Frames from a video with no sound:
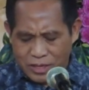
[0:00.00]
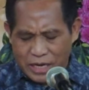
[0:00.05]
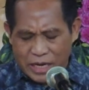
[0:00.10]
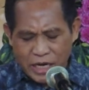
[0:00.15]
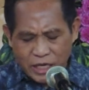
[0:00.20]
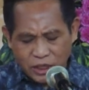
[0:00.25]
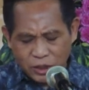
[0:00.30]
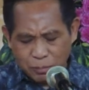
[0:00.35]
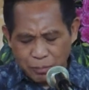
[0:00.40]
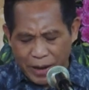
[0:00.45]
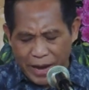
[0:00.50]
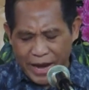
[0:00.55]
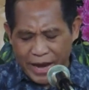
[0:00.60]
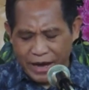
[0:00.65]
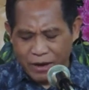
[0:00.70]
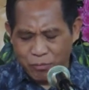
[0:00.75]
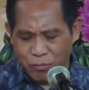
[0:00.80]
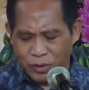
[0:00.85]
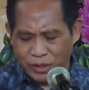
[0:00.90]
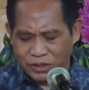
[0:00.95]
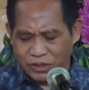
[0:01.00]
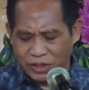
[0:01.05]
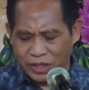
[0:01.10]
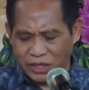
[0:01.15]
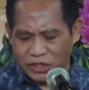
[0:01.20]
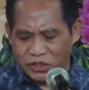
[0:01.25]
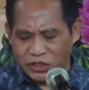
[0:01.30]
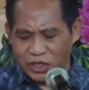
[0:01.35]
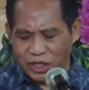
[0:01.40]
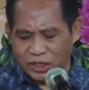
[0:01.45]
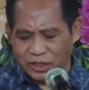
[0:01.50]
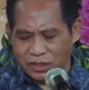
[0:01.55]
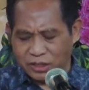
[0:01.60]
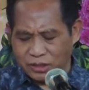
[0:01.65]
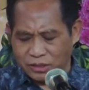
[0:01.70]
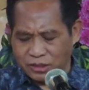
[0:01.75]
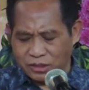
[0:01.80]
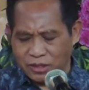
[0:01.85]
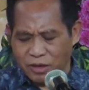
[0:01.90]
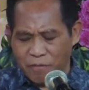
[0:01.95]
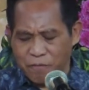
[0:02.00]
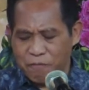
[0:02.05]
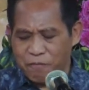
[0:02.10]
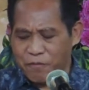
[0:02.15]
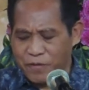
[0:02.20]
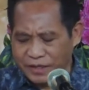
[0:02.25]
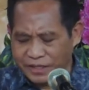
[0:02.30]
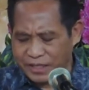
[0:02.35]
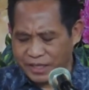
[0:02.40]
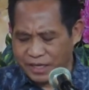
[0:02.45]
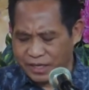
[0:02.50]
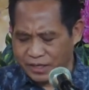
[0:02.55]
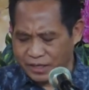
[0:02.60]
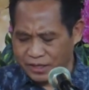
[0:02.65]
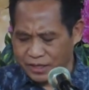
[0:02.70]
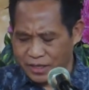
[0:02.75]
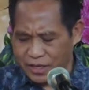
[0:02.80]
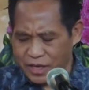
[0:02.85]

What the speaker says: His pain was not just physical.